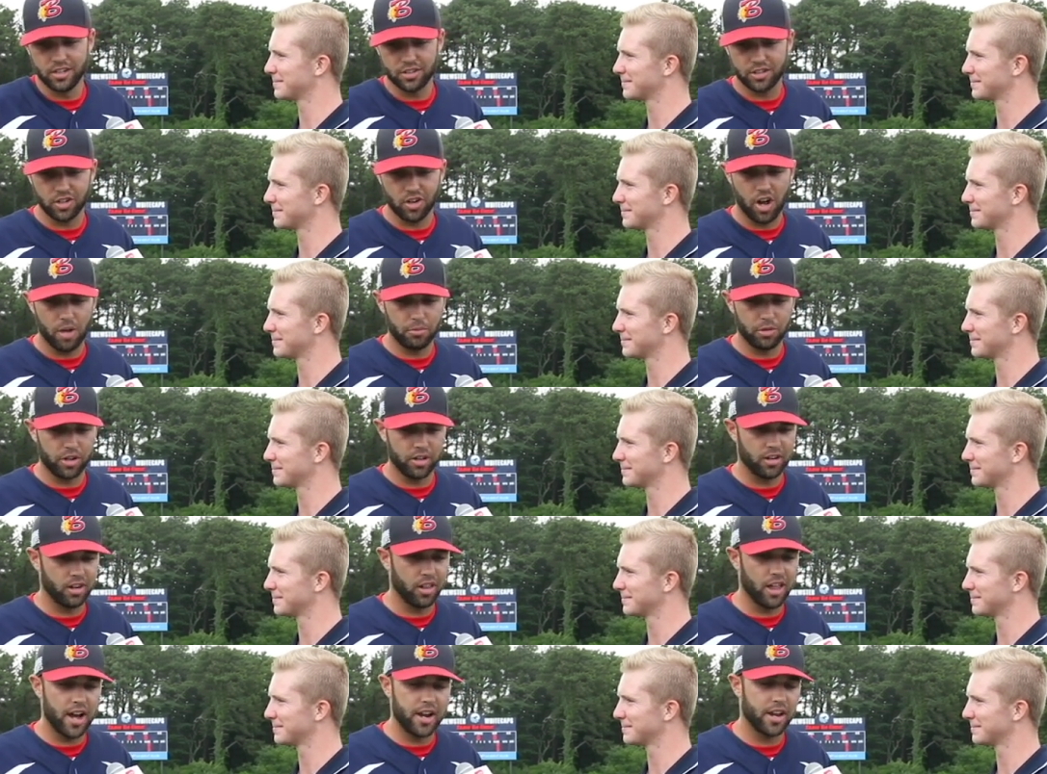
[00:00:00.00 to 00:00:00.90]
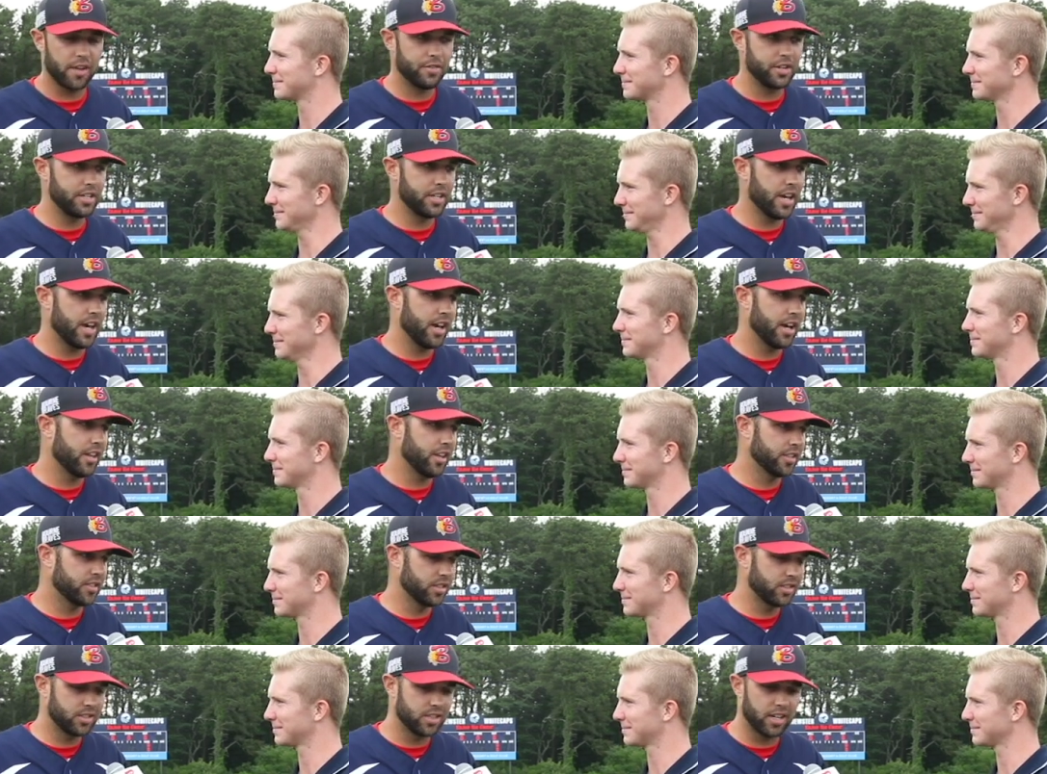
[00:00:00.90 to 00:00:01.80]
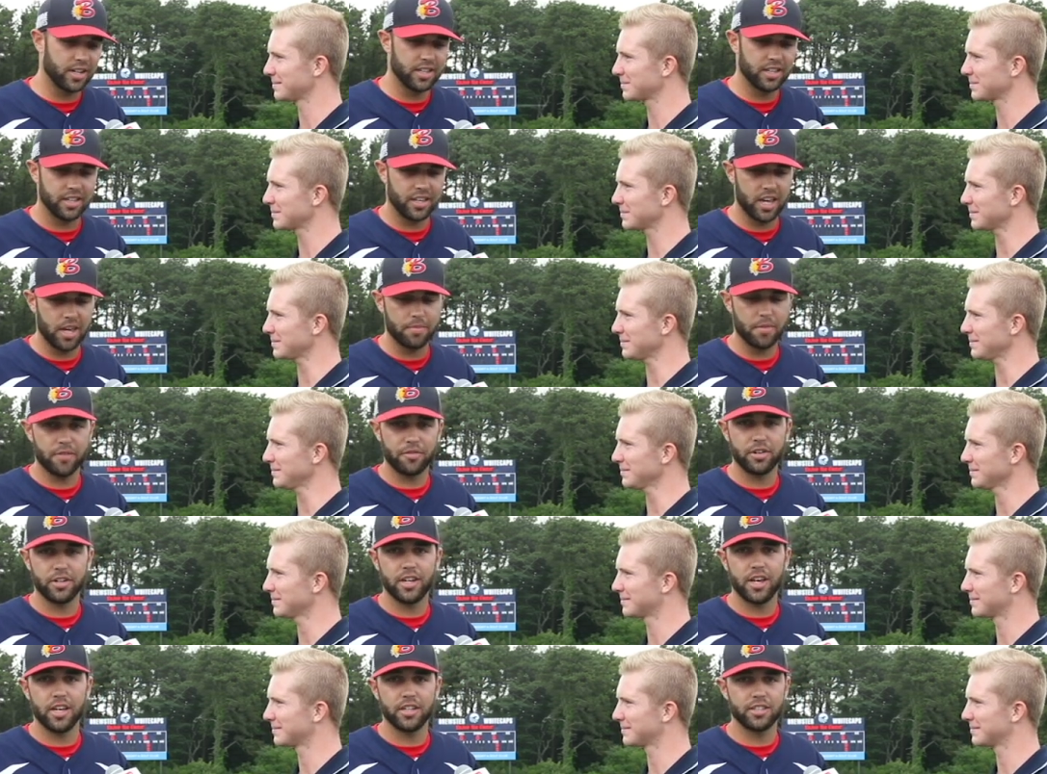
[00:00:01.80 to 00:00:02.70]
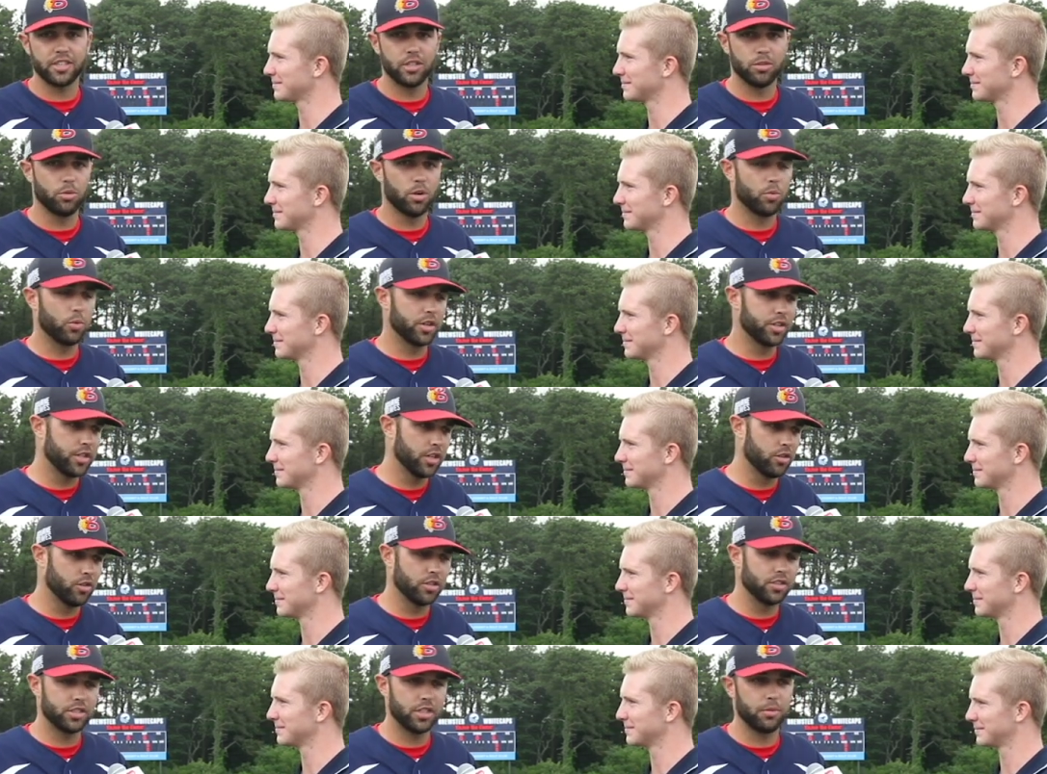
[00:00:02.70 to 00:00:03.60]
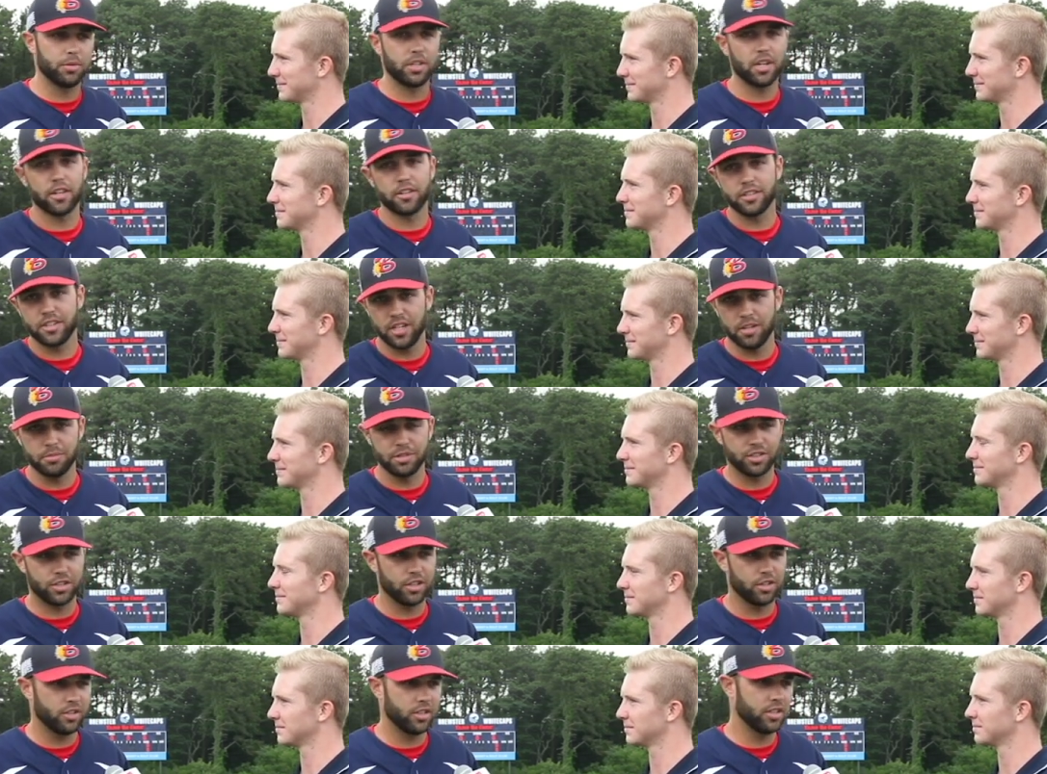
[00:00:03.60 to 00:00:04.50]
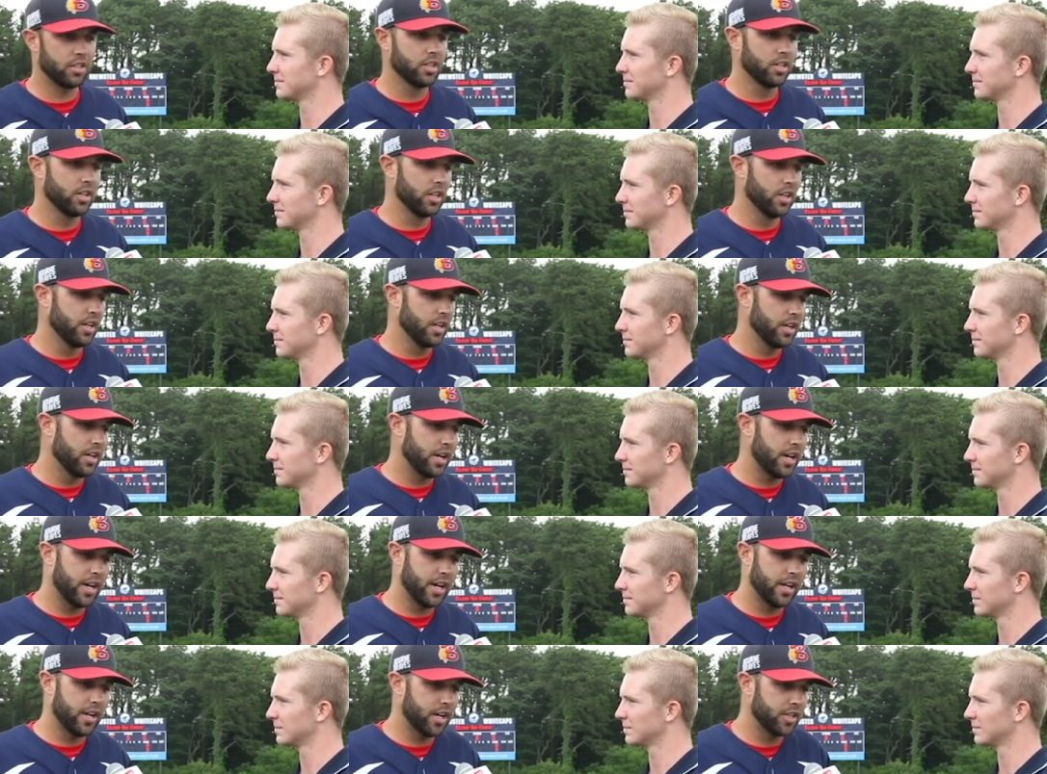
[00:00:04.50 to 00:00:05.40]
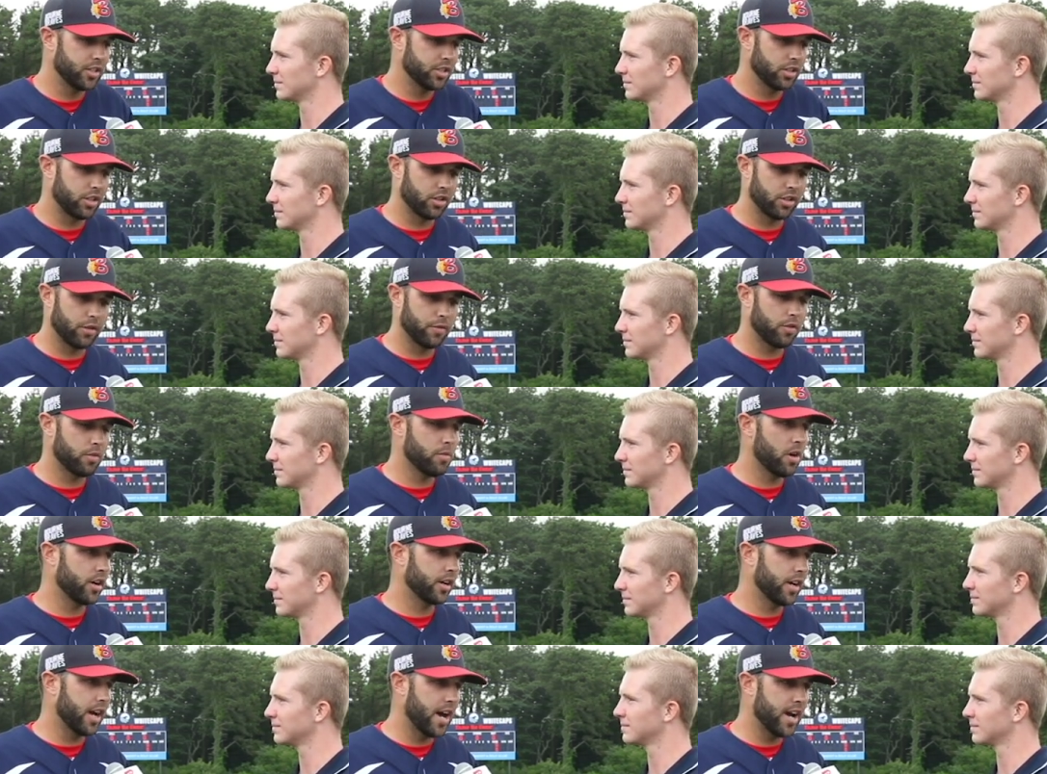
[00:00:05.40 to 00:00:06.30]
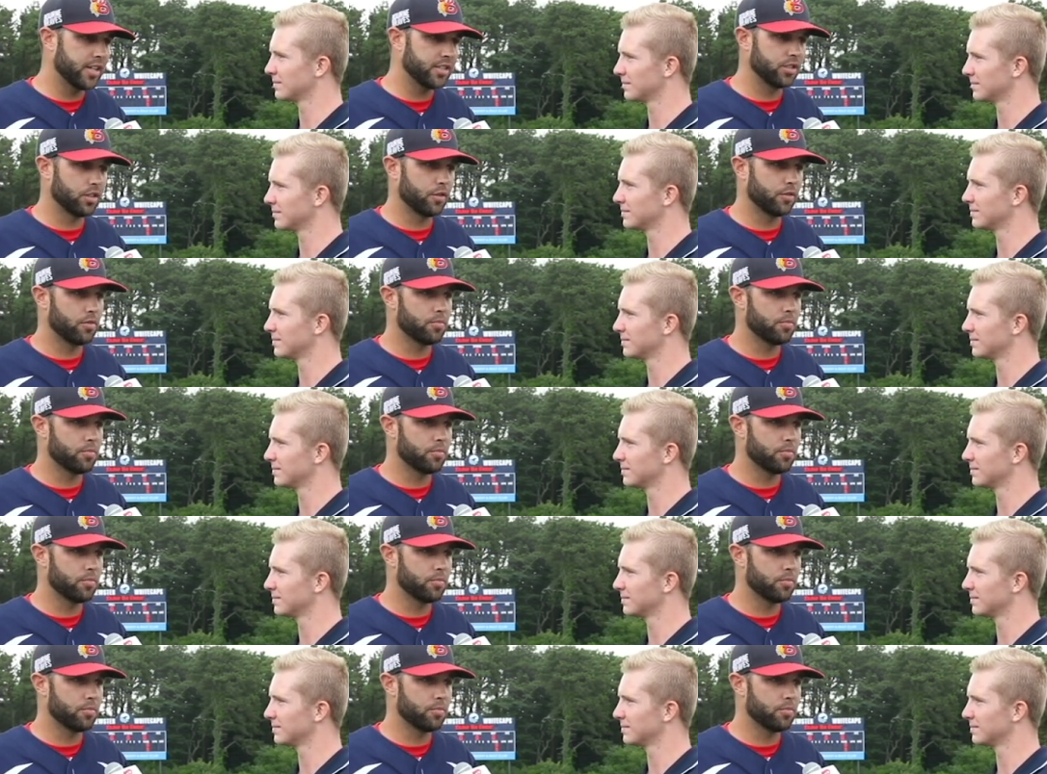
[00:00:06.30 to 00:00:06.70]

Speaker 1: So I'm learning a lot every day. I like to study the game every day, see what we're doing, see what the other team is doing, and I just learn from our guys, learn